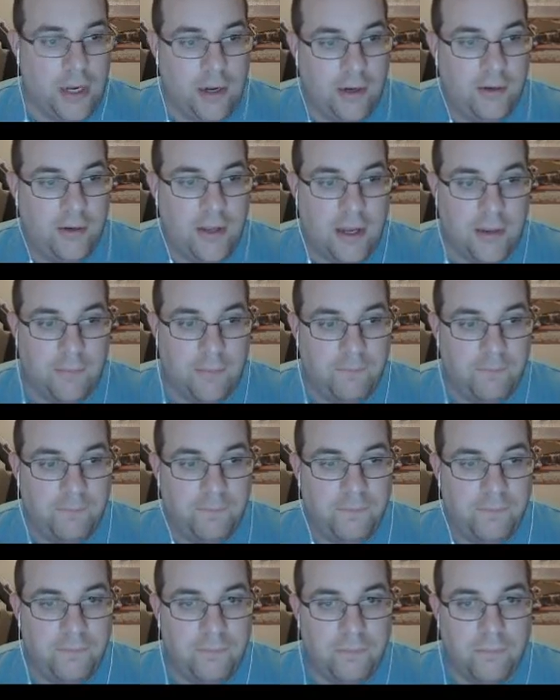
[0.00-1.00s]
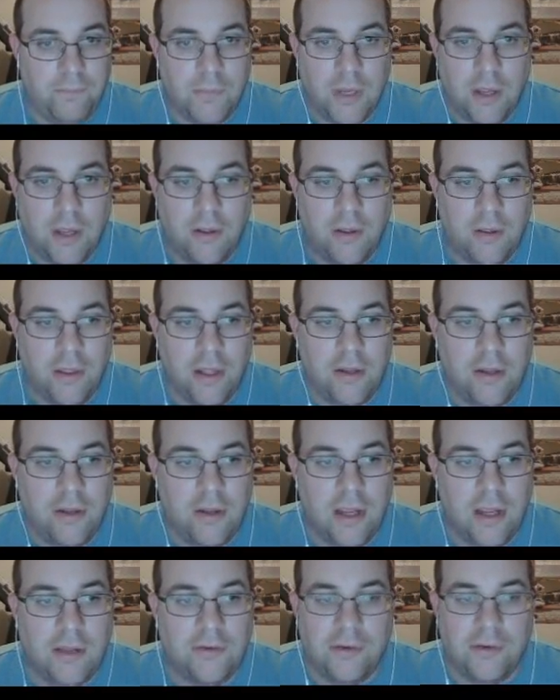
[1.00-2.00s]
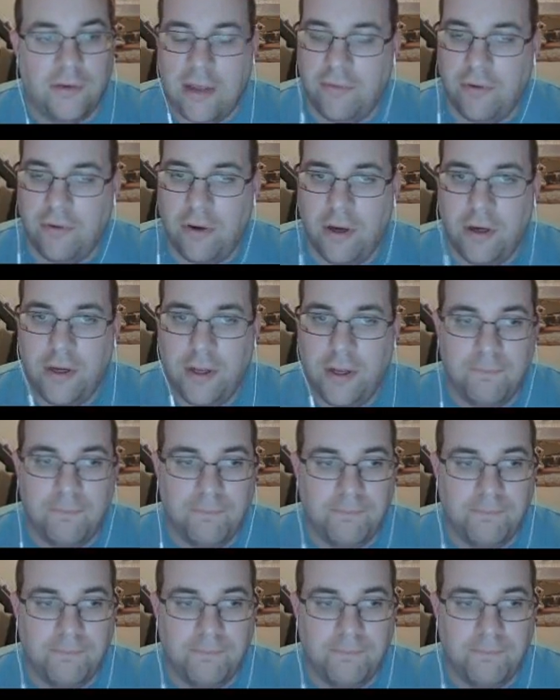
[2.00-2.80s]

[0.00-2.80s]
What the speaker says: at a time. Thank you guys, and have a great day.